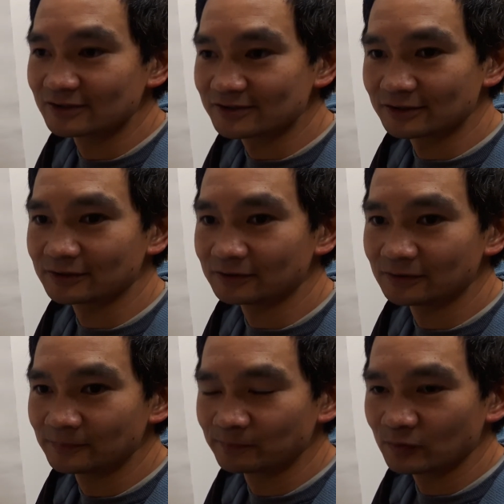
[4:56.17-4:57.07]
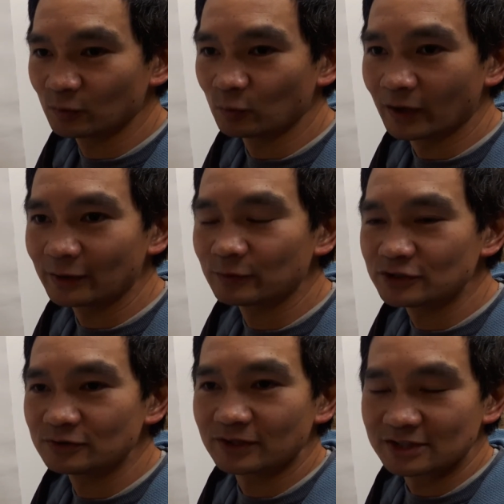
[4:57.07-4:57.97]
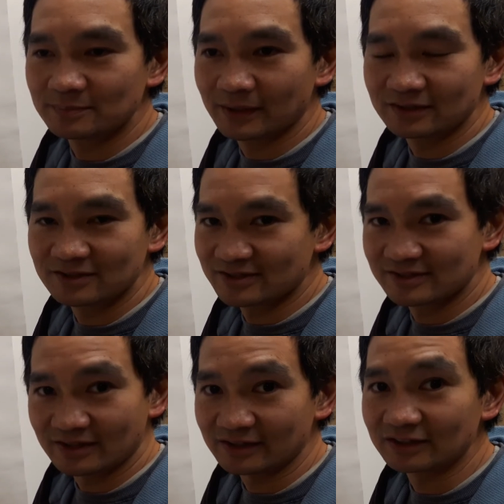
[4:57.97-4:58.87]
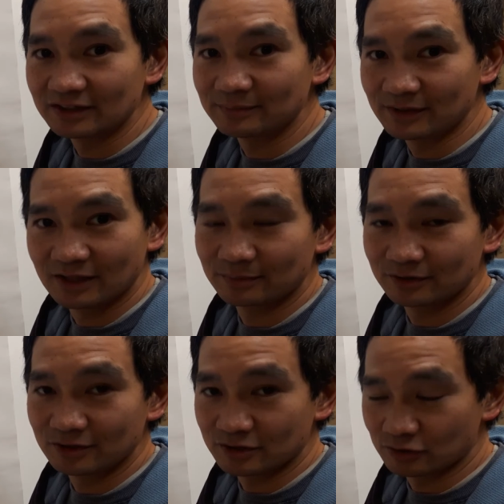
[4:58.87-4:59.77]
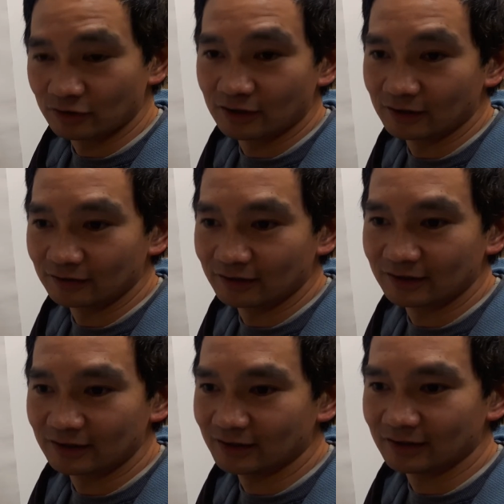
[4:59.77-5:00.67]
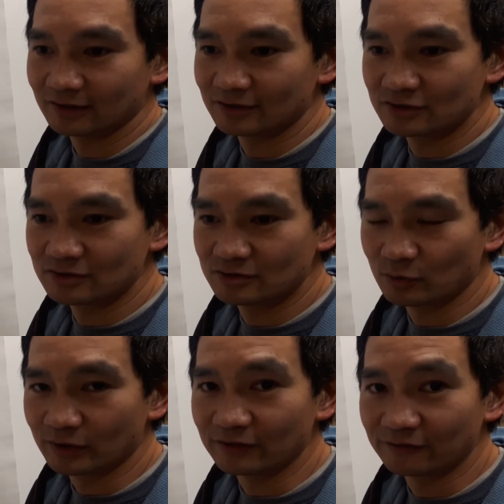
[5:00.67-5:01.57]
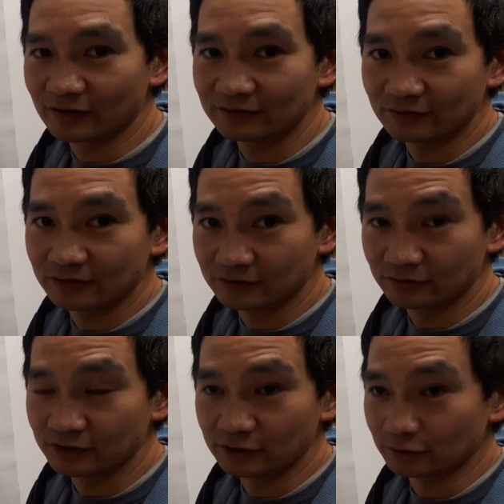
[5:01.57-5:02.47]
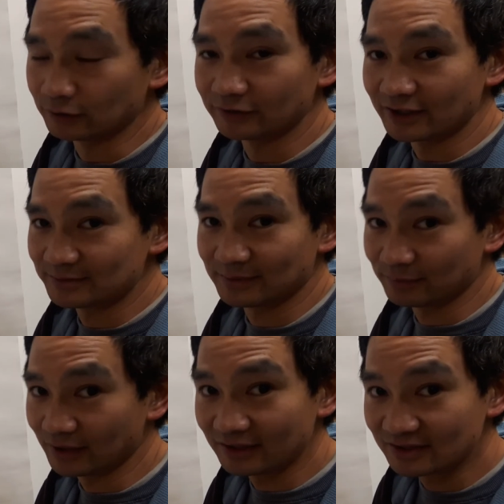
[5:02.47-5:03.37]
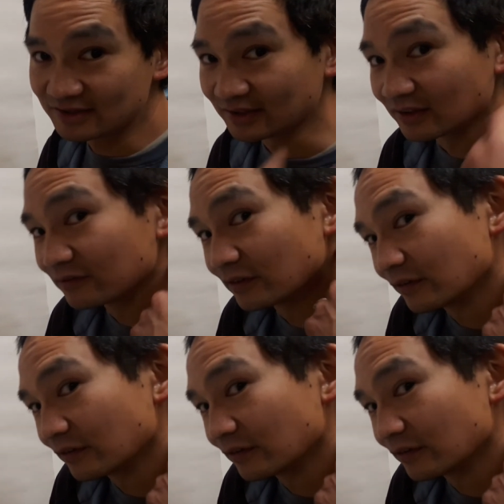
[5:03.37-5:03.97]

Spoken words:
So why would you expect to suddenly be able to draw like a 25 or 30-year-old that's been practicing it for